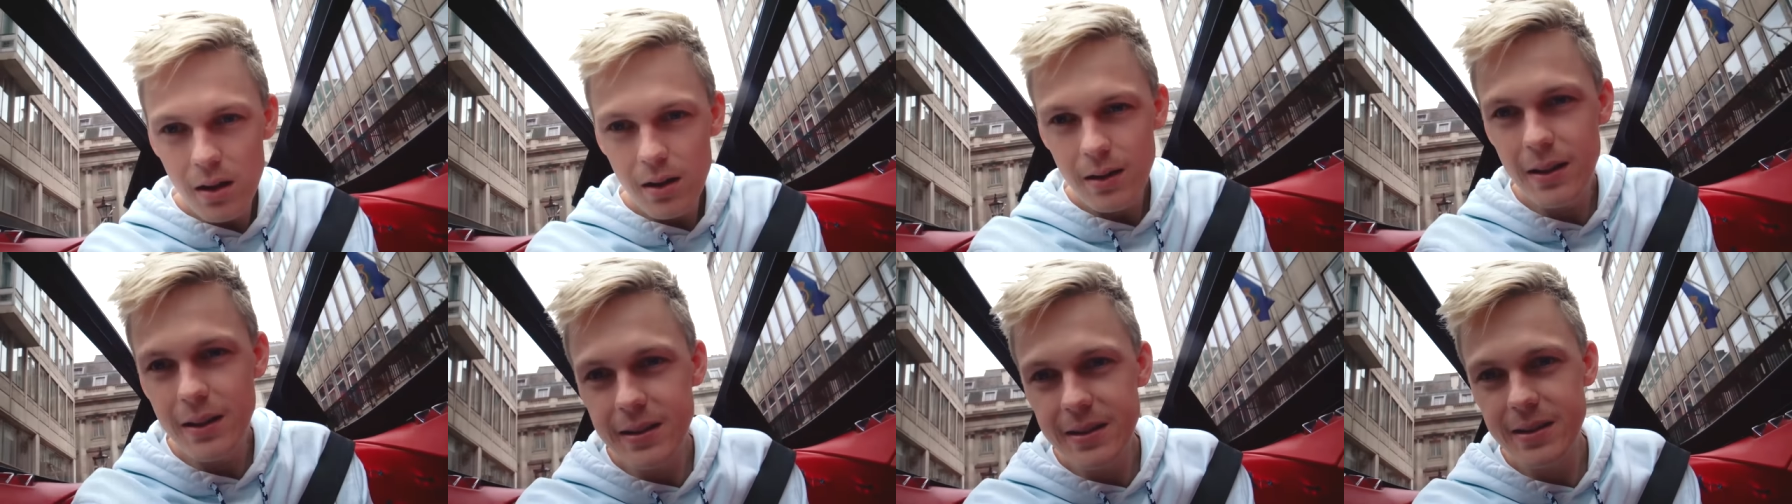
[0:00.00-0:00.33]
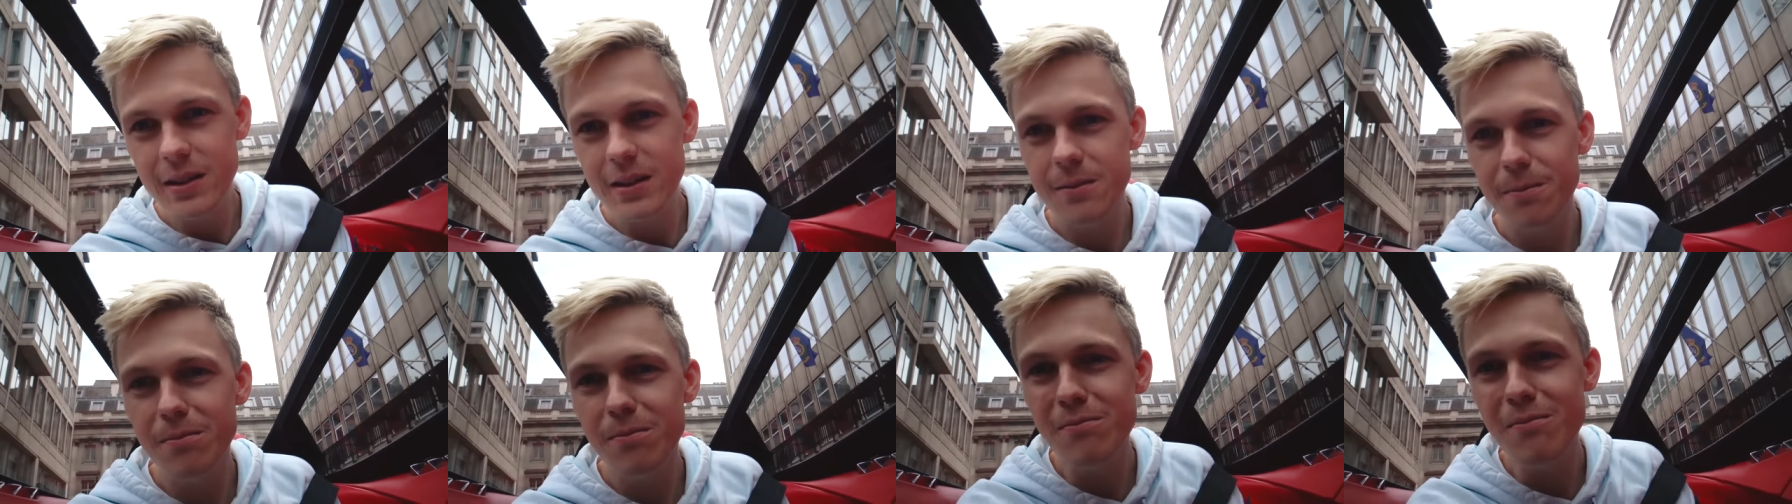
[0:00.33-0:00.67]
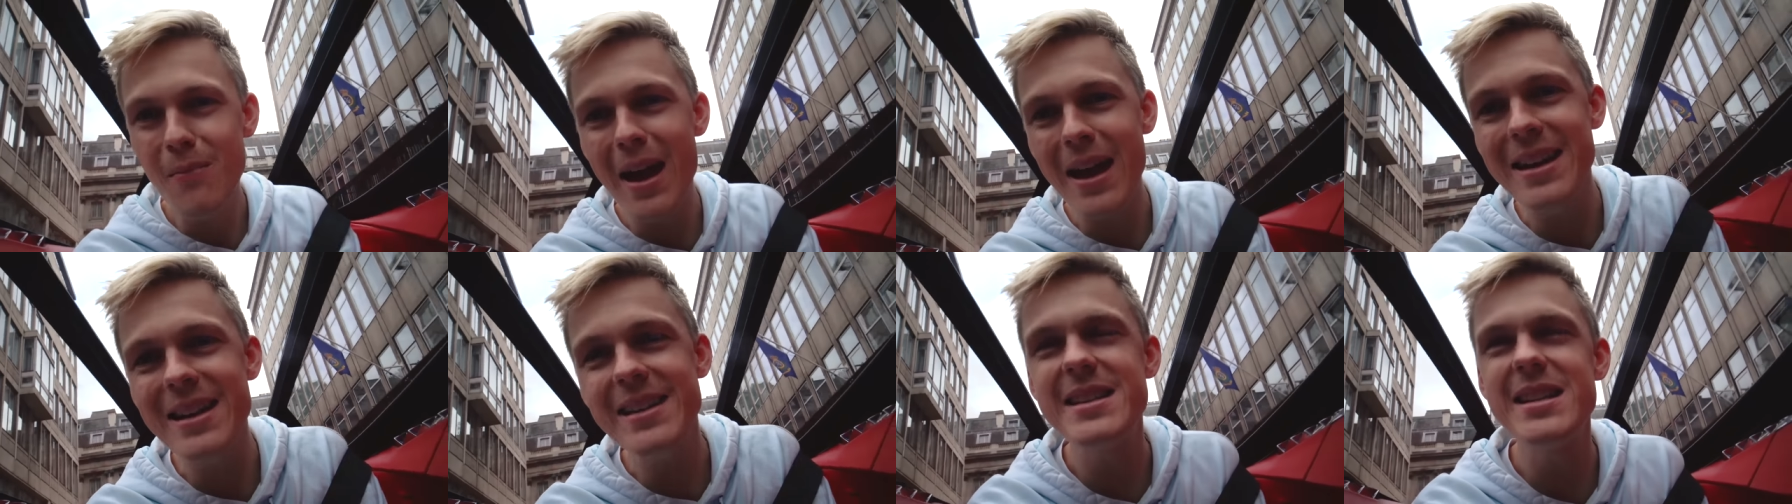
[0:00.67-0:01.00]
This is
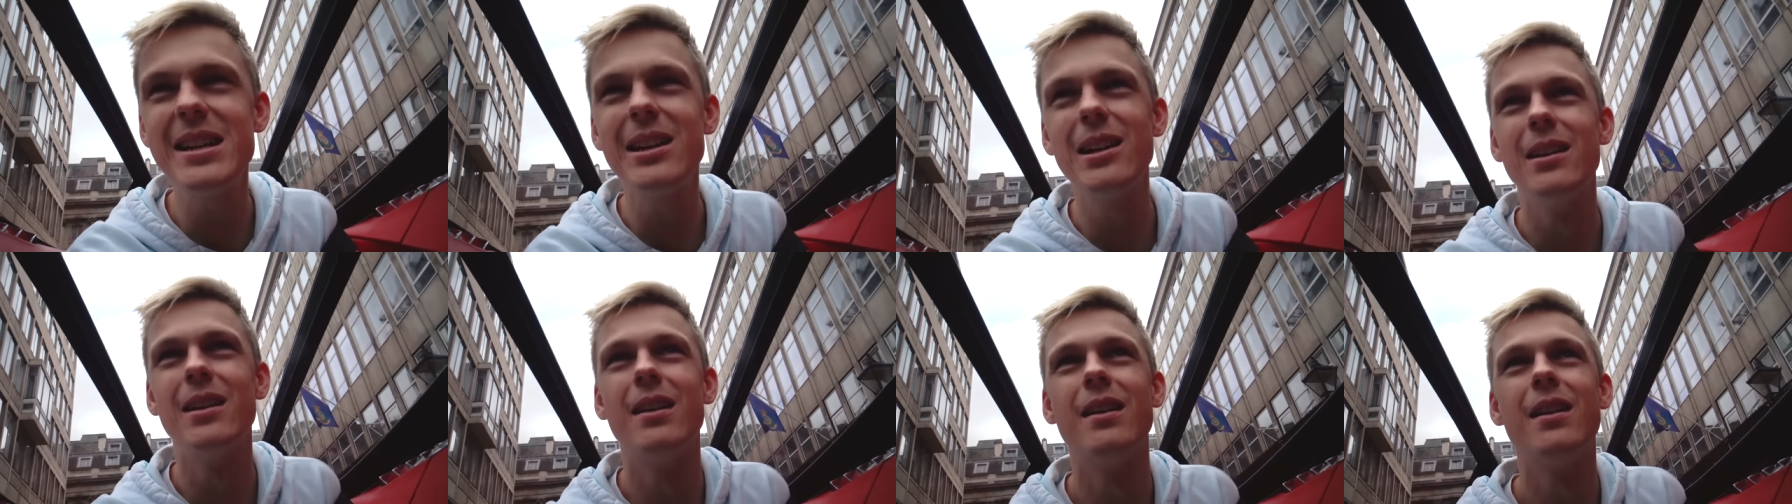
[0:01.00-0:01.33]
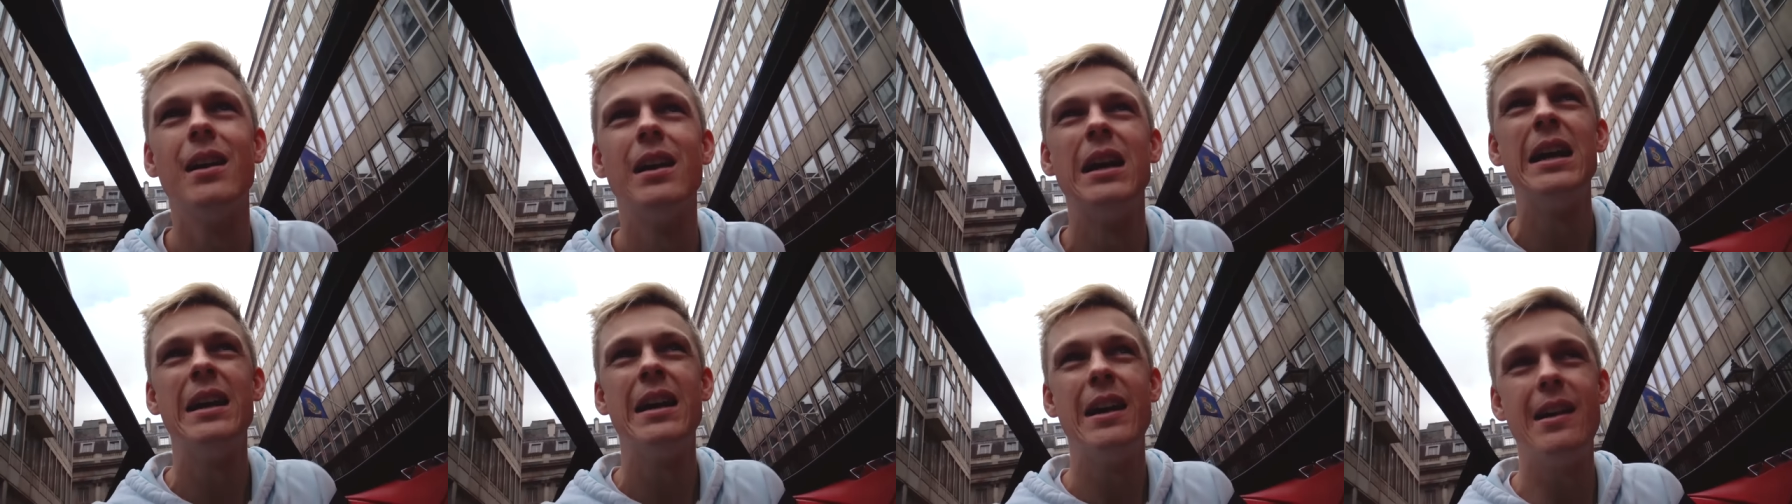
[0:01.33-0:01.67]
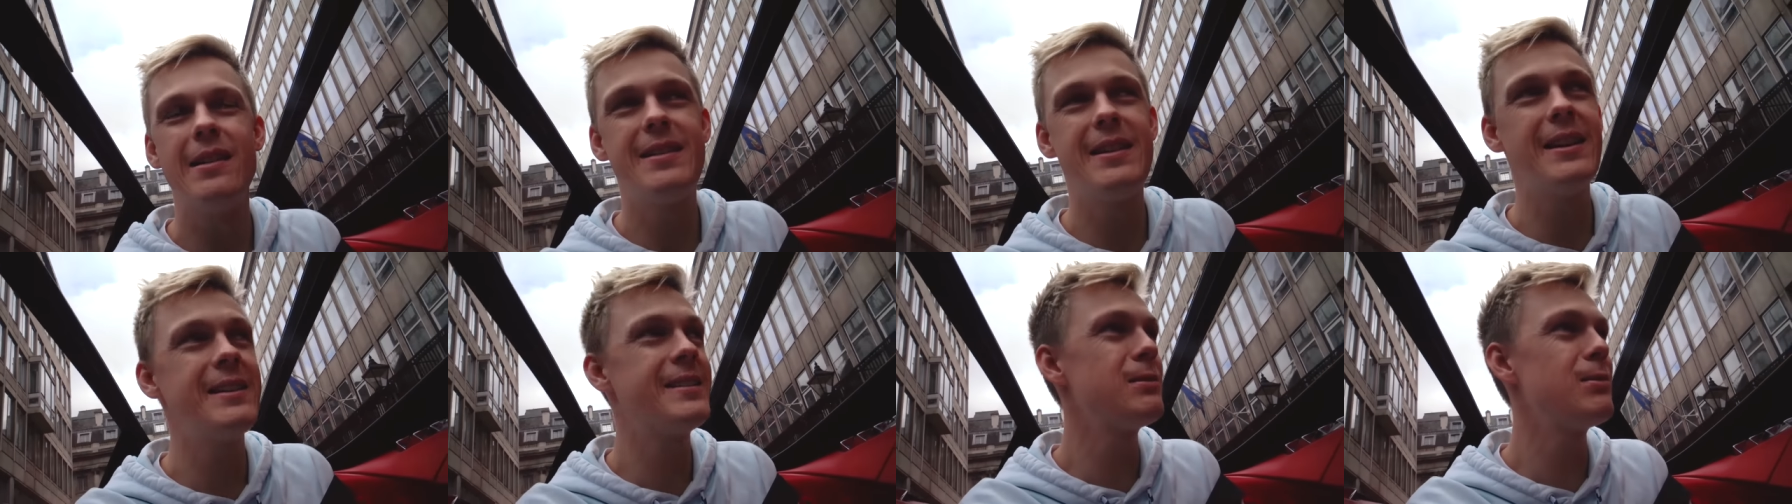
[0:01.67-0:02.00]
mental!
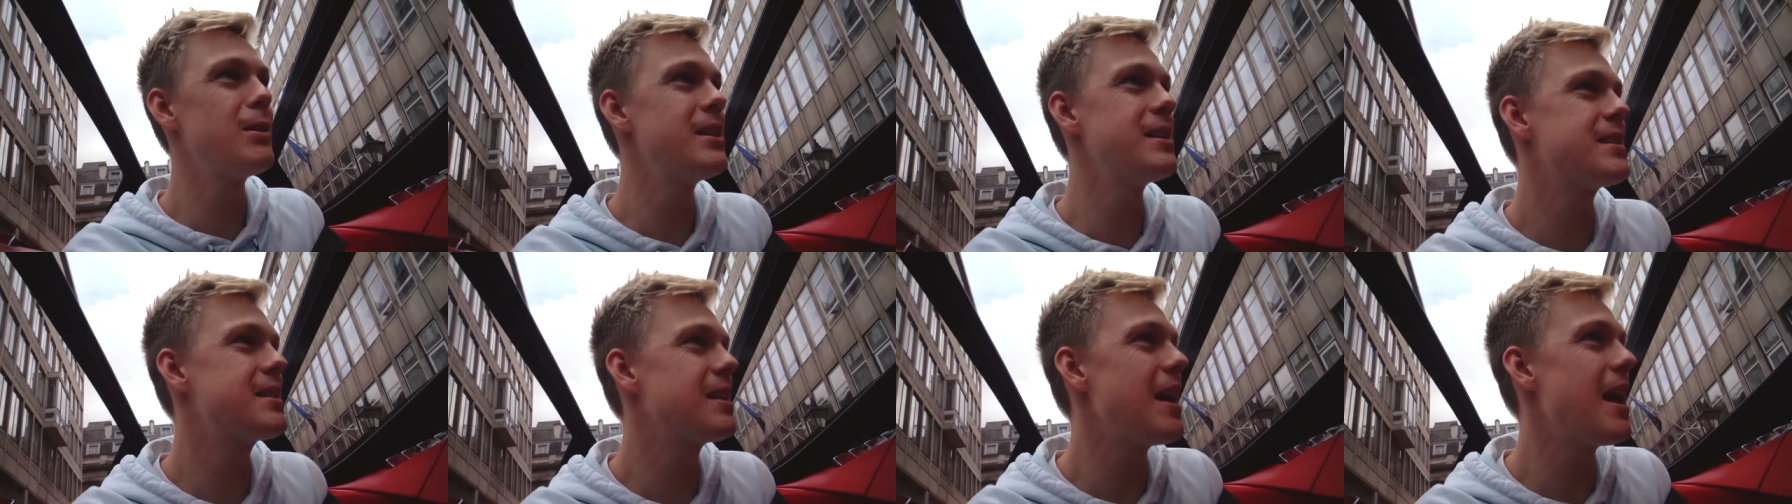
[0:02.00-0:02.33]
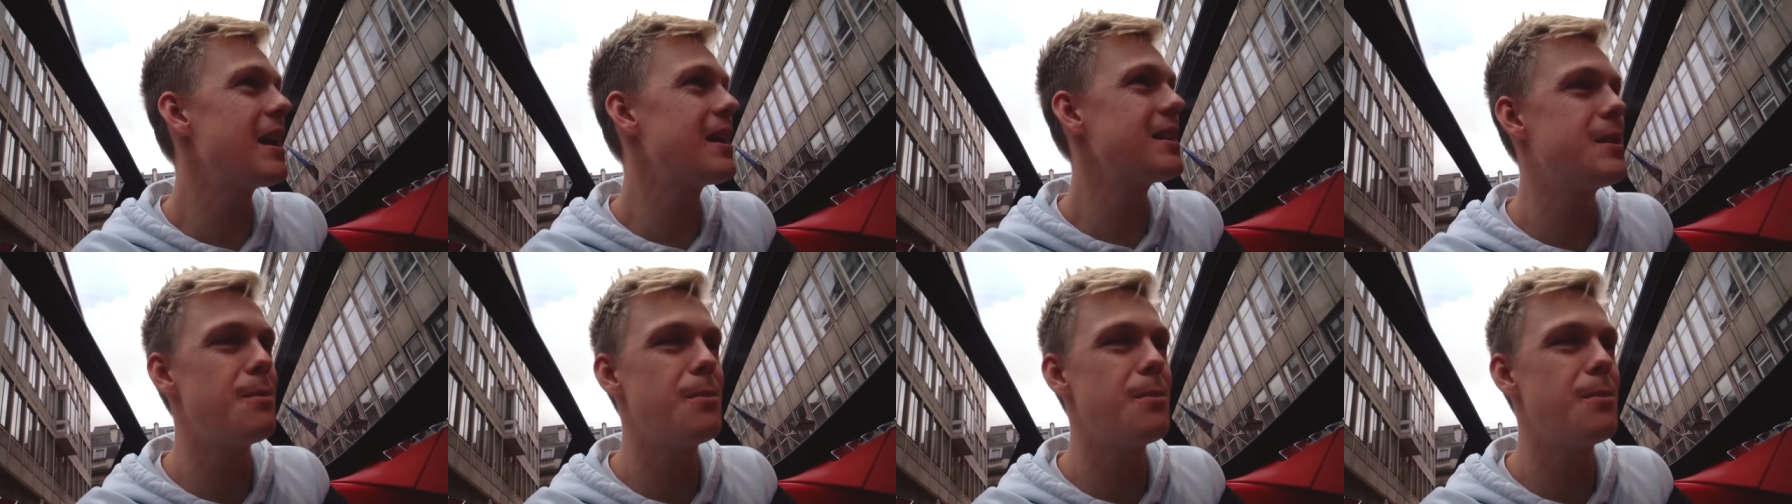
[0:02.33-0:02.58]
Is this what it's like